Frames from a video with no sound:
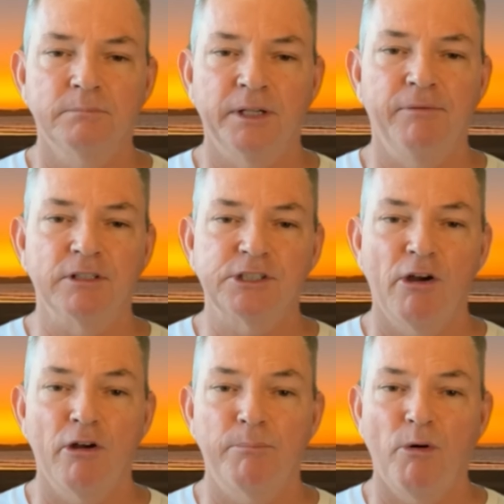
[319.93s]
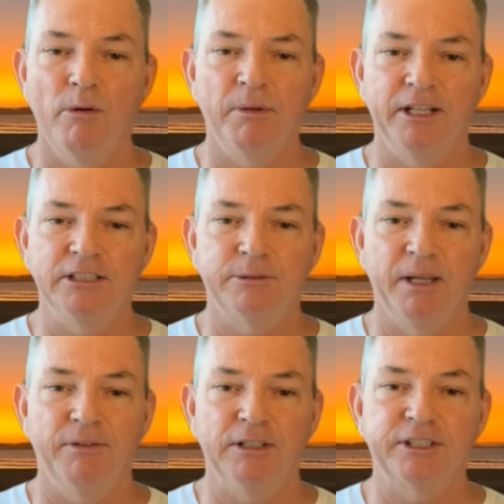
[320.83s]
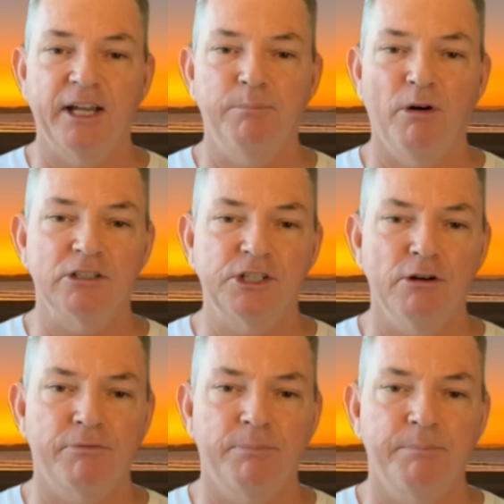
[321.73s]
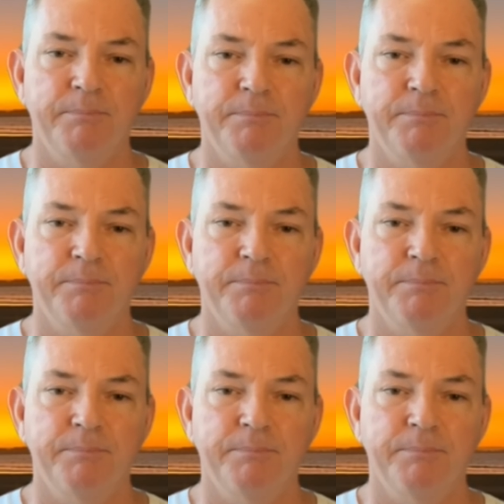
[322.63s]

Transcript: But even so, her appointment needs to be investigated by itself.